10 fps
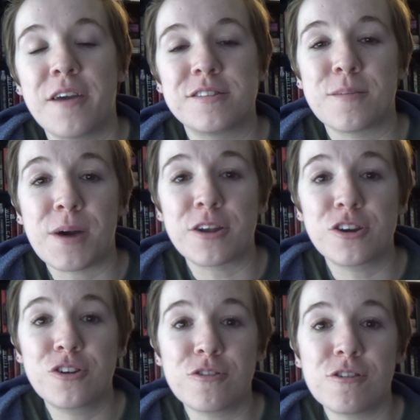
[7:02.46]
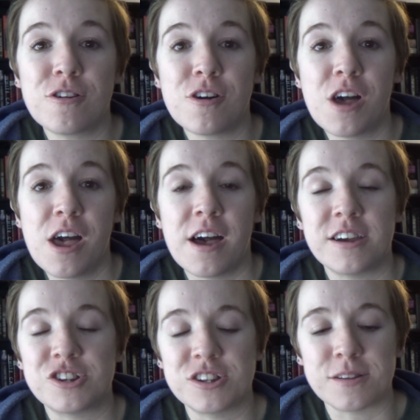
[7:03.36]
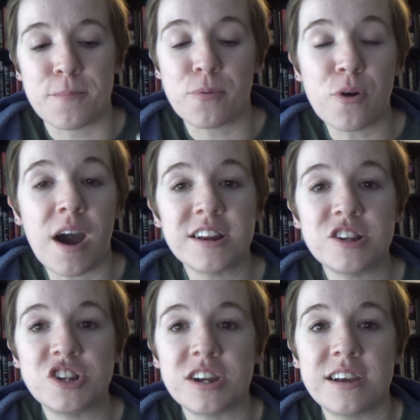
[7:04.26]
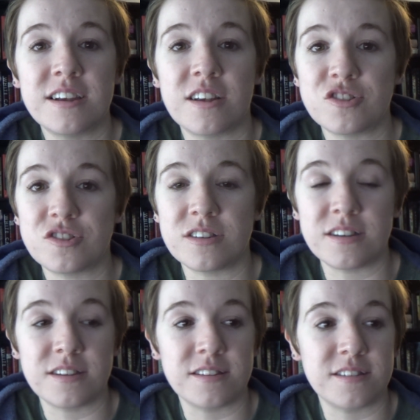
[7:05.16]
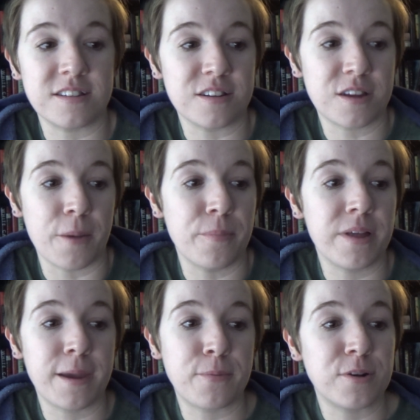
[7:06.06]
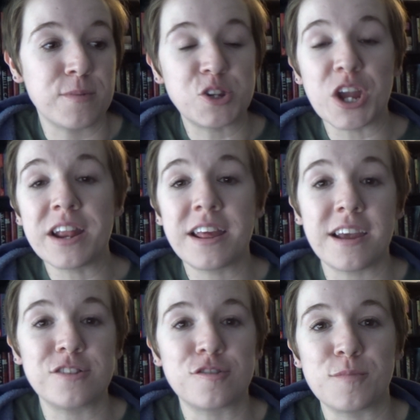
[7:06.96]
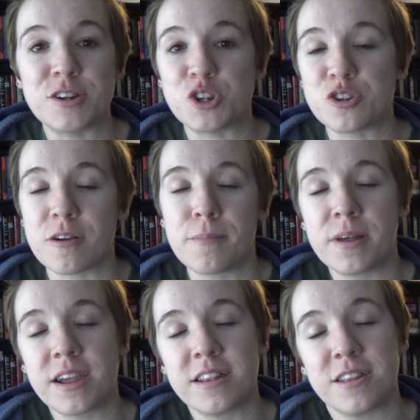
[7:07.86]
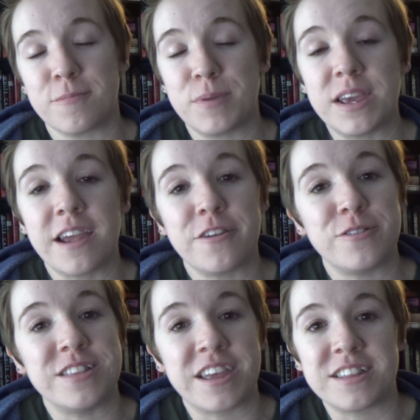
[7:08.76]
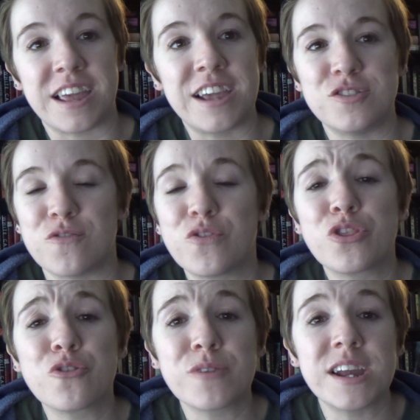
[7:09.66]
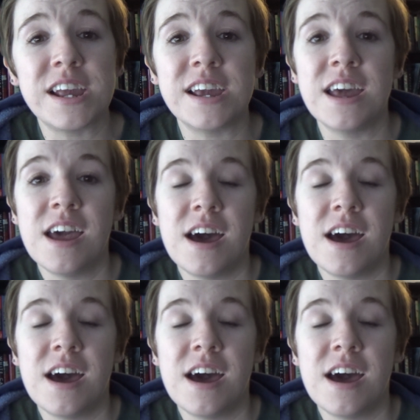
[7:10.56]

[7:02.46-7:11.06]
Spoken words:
It's about a girl. She's a prodigy. She can play pretty much any instrument. She started playing the piano at like the age of 3.